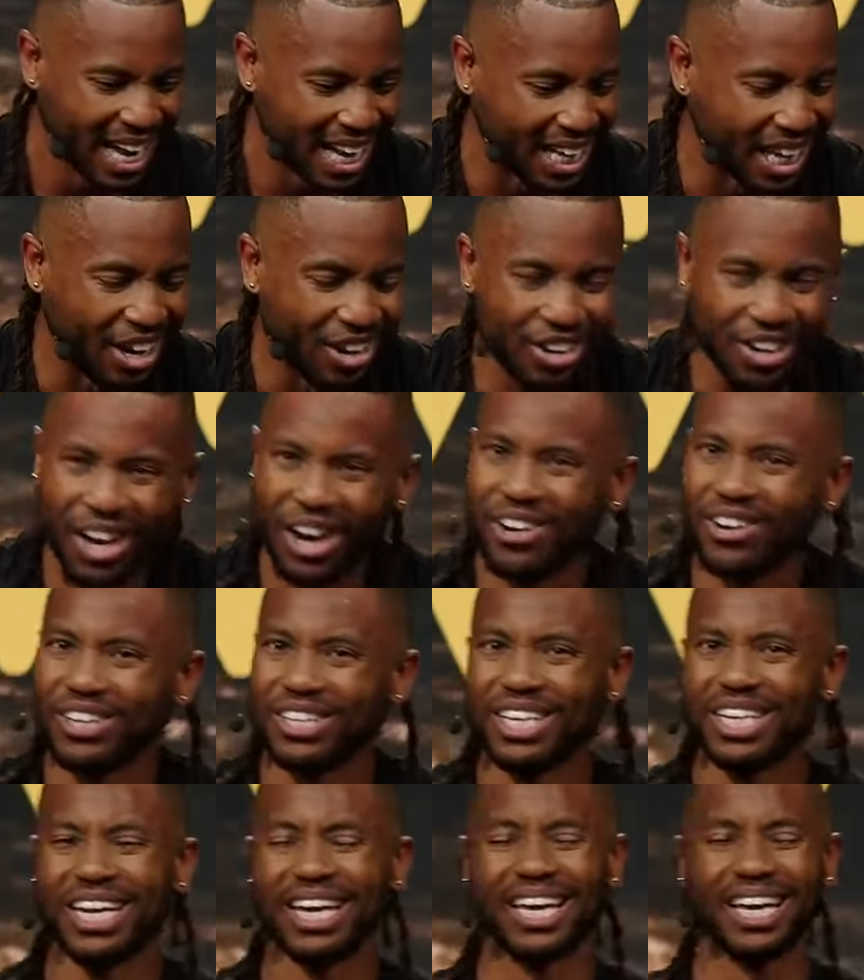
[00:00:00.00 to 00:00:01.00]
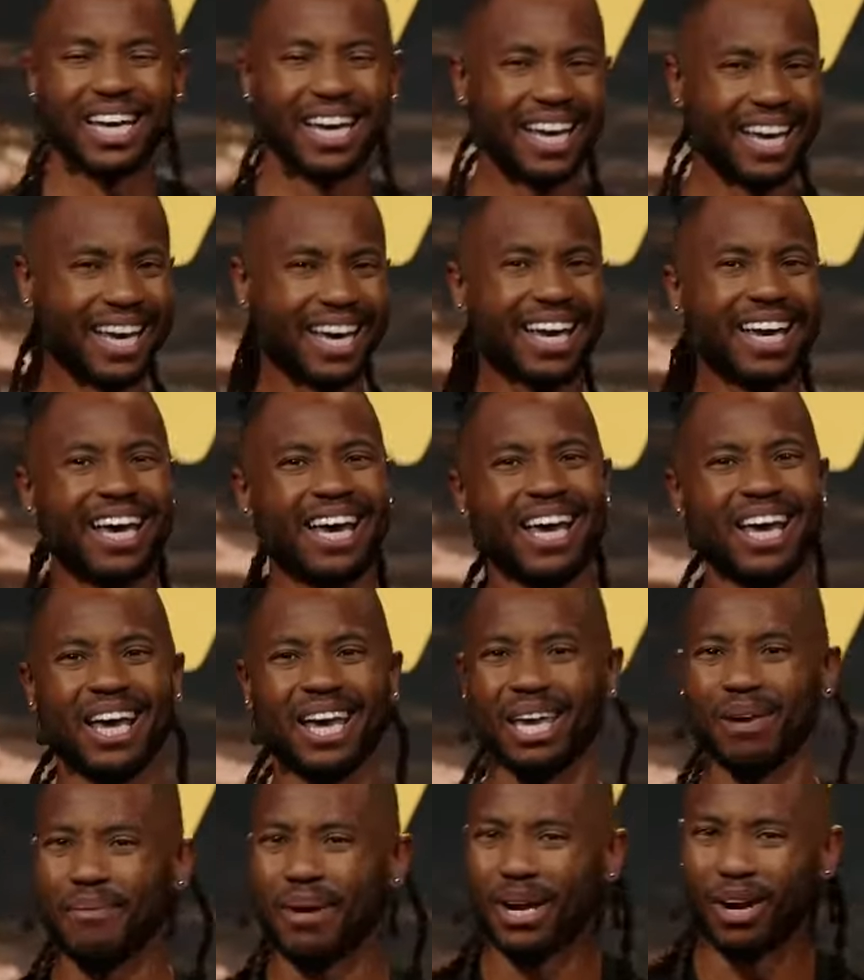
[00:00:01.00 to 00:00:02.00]
There you go, you did it.
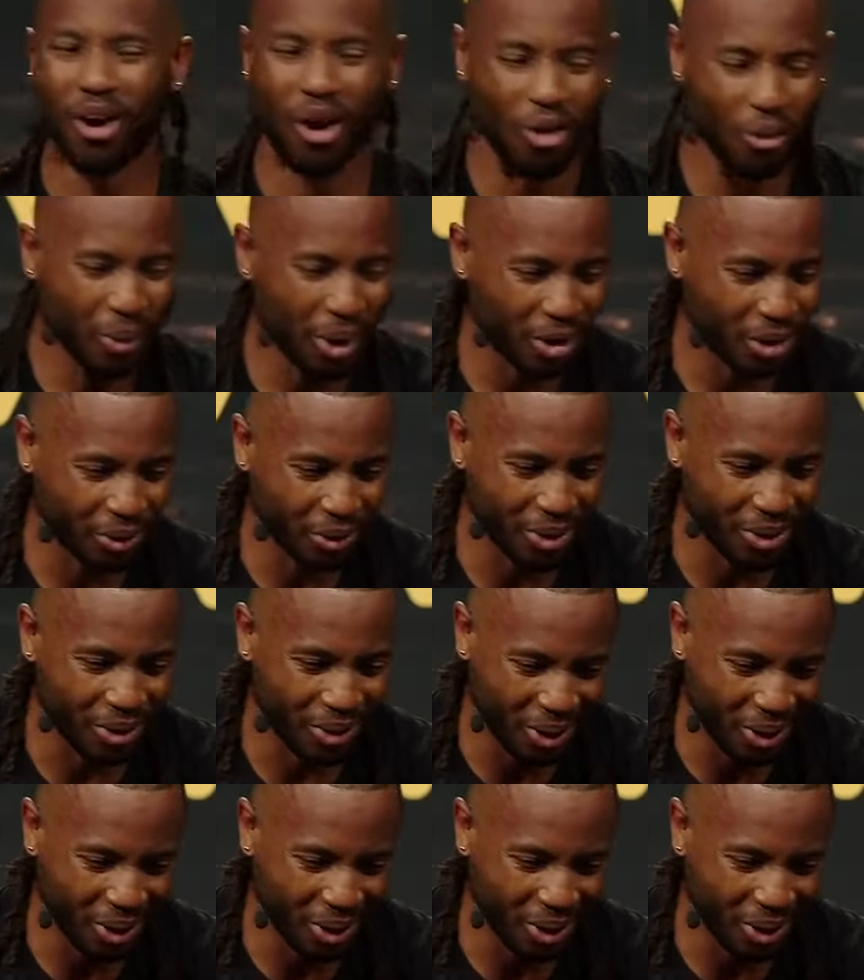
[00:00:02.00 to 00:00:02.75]
You made it all the way through.